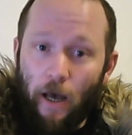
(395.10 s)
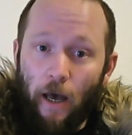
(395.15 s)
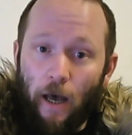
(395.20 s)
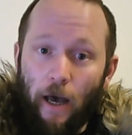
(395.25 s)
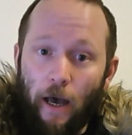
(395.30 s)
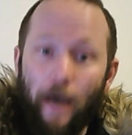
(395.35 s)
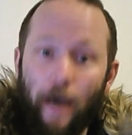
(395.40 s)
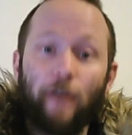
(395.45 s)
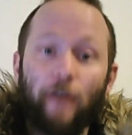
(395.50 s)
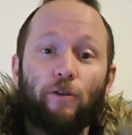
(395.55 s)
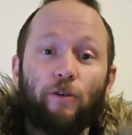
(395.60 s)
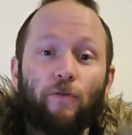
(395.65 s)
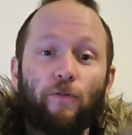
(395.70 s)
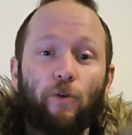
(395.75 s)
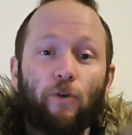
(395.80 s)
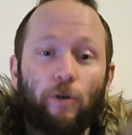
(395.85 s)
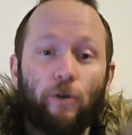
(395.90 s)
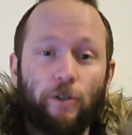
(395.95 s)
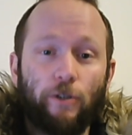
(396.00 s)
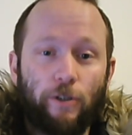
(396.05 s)
And of
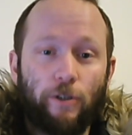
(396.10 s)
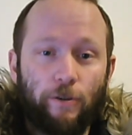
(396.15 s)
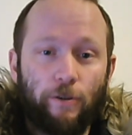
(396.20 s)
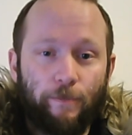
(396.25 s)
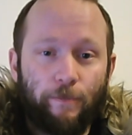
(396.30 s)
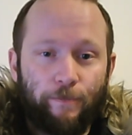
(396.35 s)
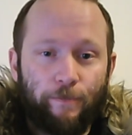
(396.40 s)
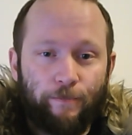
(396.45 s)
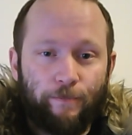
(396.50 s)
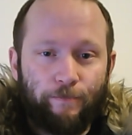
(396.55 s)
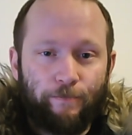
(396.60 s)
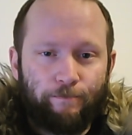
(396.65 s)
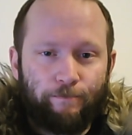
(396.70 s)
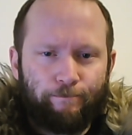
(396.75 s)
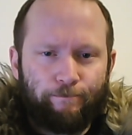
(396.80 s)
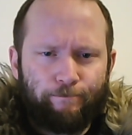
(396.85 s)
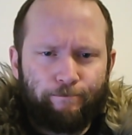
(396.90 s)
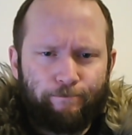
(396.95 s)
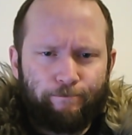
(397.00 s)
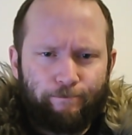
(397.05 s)
course,
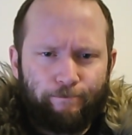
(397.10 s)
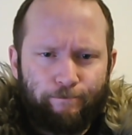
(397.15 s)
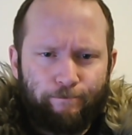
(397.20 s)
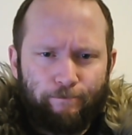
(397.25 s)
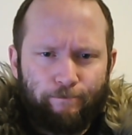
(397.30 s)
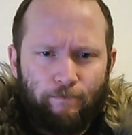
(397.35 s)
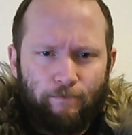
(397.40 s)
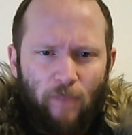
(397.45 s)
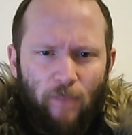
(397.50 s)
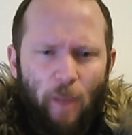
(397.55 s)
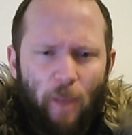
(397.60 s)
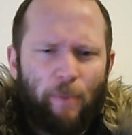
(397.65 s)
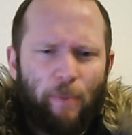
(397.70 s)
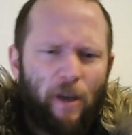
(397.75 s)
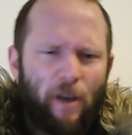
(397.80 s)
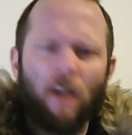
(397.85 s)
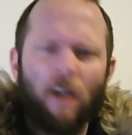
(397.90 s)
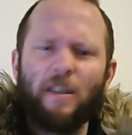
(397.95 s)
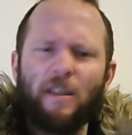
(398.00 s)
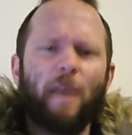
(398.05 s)

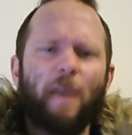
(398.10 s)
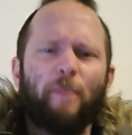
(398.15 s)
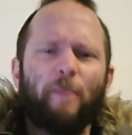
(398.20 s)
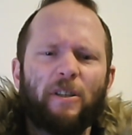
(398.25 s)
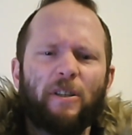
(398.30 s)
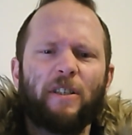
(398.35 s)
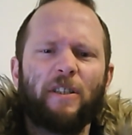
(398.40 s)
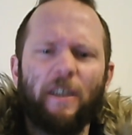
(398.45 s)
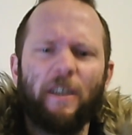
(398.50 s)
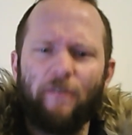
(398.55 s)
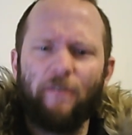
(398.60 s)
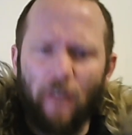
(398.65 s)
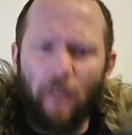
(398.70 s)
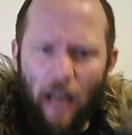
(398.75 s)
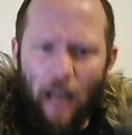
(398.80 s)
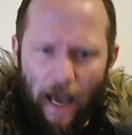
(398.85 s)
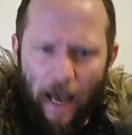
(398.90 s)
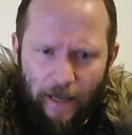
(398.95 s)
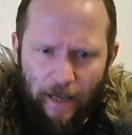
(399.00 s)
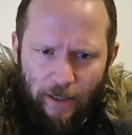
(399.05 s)
because I'm a
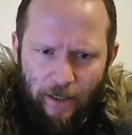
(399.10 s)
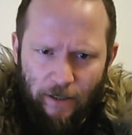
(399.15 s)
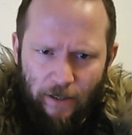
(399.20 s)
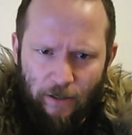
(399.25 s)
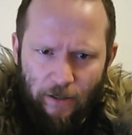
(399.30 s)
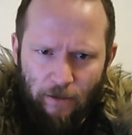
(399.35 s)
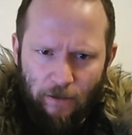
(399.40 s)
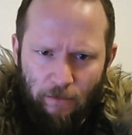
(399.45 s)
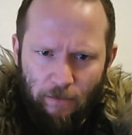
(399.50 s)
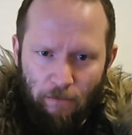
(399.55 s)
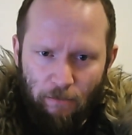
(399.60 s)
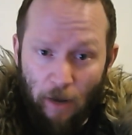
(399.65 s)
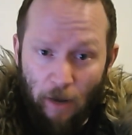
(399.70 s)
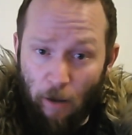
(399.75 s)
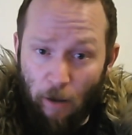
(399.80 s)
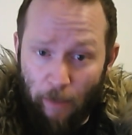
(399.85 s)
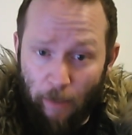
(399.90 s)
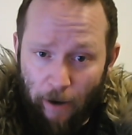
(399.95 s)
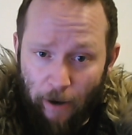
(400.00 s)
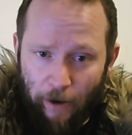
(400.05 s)
civilized
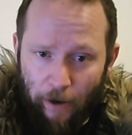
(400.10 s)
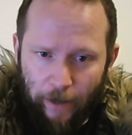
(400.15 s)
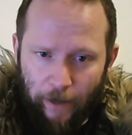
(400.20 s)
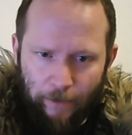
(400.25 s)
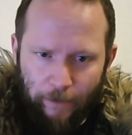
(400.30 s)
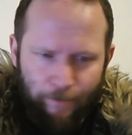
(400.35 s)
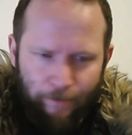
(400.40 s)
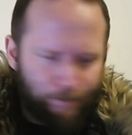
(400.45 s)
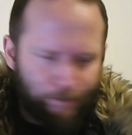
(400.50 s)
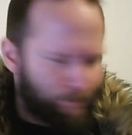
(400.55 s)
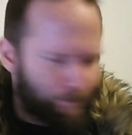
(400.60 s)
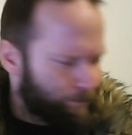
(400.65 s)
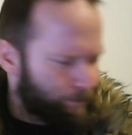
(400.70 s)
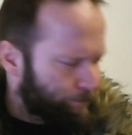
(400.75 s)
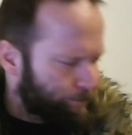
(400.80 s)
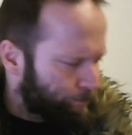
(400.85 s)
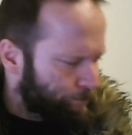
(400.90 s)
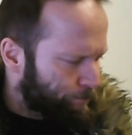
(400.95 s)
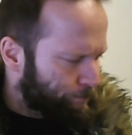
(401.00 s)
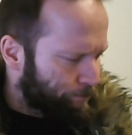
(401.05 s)
barbarian,
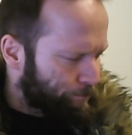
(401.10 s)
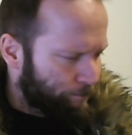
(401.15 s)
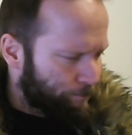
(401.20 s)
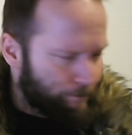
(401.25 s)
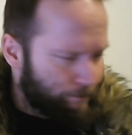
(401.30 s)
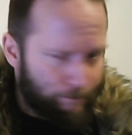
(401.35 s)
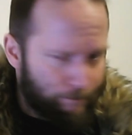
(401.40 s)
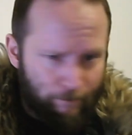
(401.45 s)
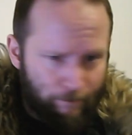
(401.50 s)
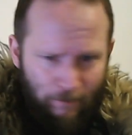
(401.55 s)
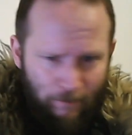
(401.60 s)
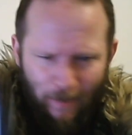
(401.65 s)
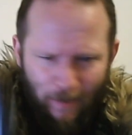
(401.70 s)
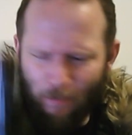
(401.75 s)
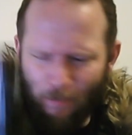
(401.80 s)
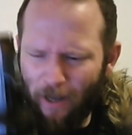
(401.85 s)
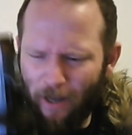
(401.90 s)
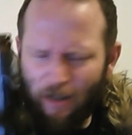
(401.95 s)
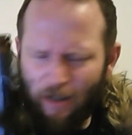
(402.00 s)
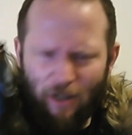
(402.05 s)

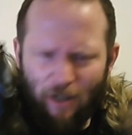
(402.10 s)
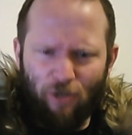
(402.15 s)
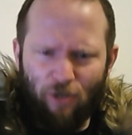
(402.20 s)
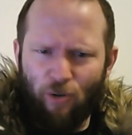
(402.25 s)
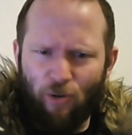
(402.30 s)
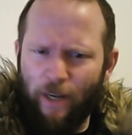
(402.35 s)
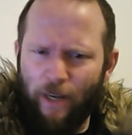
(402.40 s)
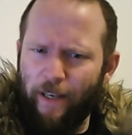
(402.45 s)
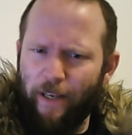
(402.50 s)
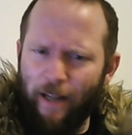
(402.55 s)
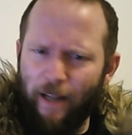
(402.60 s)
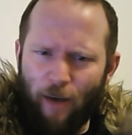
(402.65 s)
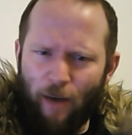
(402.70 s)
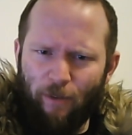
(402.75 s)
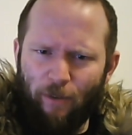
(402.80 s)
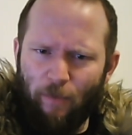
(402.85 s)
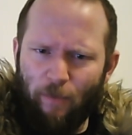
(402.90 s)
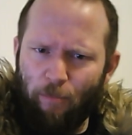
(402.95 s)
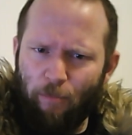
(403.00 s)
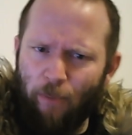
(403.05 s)
I'm not going to drink it out
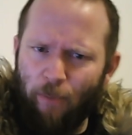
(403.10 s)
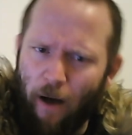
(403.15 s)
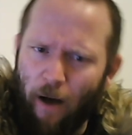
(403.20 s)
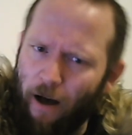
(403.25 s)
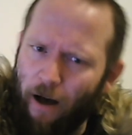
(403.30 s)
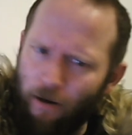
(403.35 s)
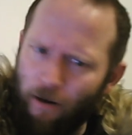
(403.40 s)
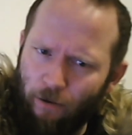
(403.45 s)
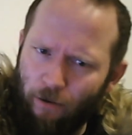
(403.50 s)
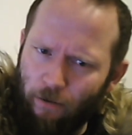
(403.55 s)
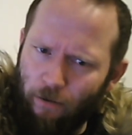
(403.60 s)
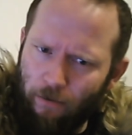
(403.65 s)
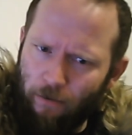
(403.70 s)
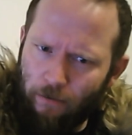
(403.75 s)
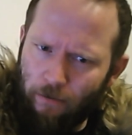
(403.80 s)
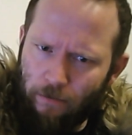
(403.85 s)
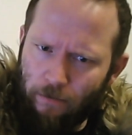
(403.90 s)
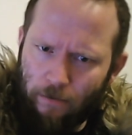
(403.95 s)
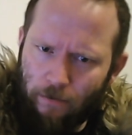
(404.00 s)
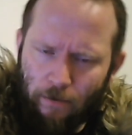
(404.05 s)
of a bottle.
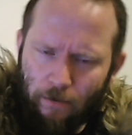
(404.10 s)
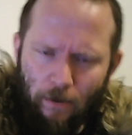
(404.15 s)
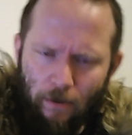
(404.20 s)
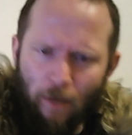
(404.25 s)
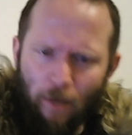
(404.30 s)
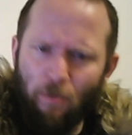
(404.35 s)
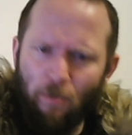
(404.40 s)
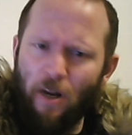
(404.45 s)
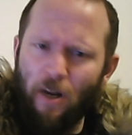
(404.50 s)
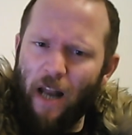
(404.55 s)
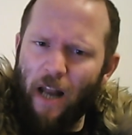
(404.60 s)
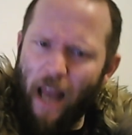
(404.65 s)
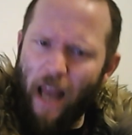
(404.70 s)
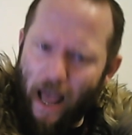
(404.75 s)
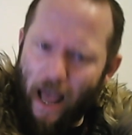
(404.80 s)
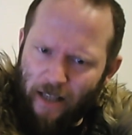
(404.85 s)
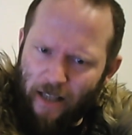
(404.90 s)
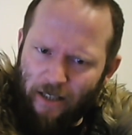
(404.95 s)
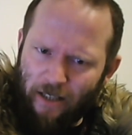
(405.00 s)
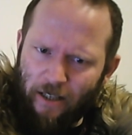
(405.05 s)

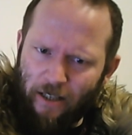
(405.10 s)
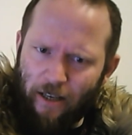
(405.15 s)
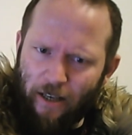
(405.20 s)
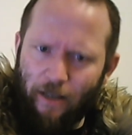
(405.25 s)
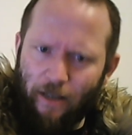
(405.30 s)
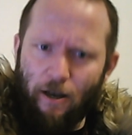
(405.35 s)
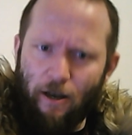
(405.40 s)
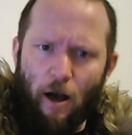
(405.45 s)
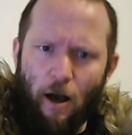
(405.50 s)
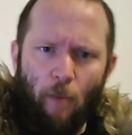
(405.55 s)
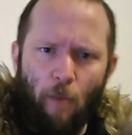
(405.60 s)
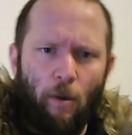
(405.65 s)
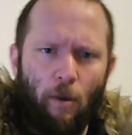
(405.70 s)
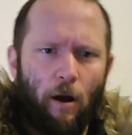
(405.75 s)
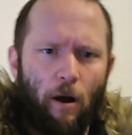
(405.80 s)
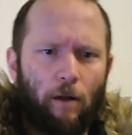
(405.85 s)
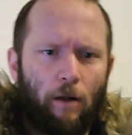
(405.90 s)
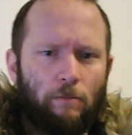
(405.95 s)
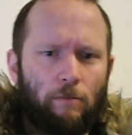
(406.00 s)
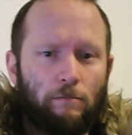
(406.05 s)
Classy, come
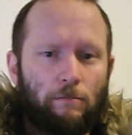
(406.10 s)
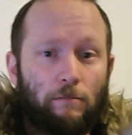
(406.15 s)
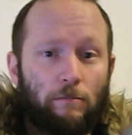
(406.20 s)
on.